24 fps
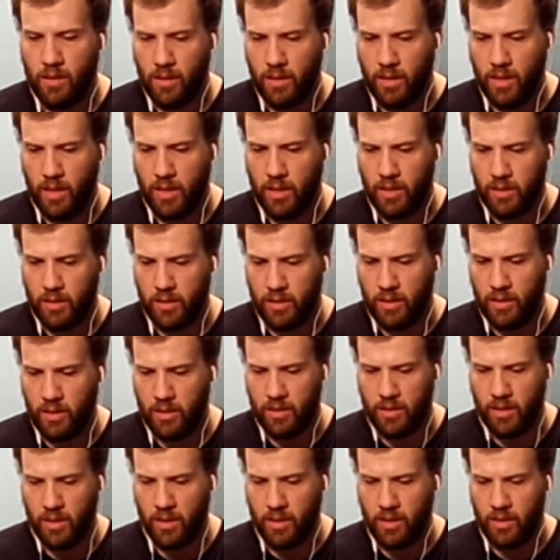I just need
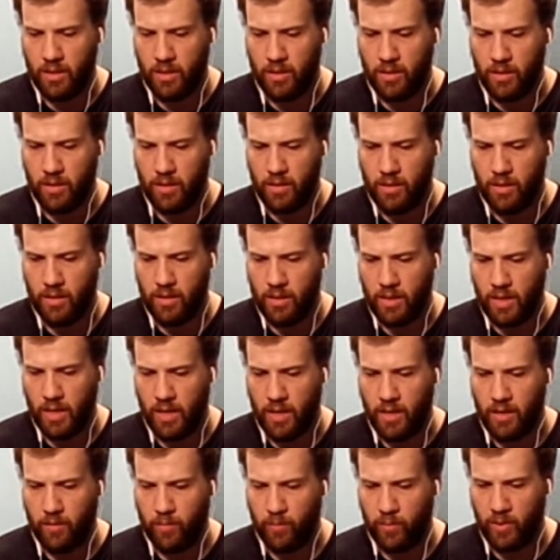something to
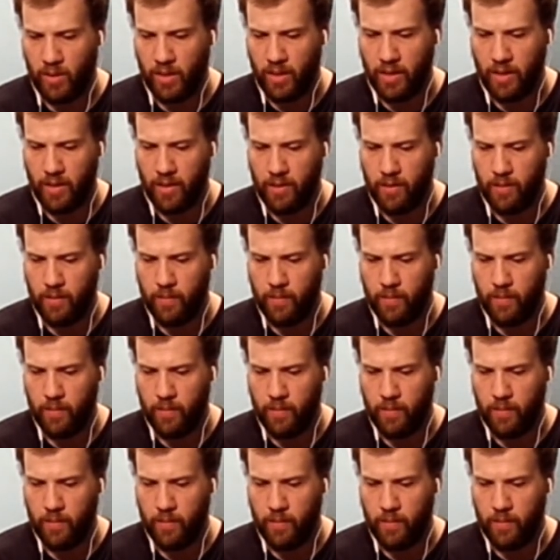kind of play.